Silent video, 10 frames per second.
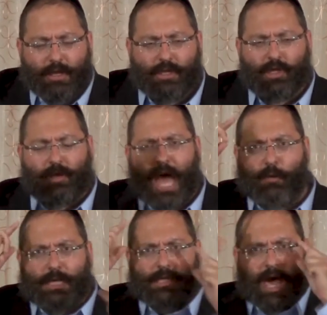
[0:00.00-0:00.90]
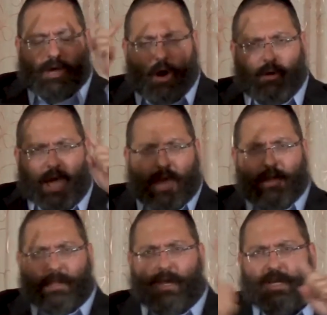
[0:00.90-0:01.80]
So now he's like, okay,
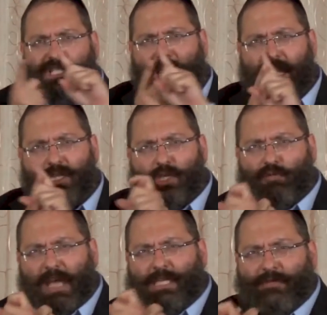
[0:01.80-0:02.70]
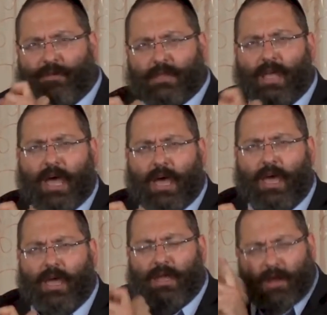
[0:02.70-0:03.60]
she had a stressful
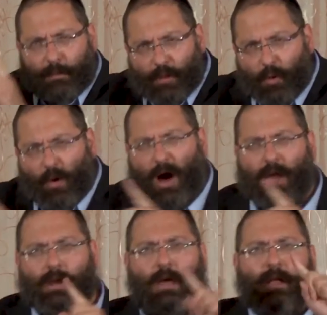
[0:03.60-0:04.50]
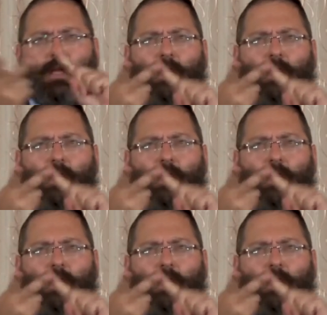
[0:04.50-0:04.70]
day, number one,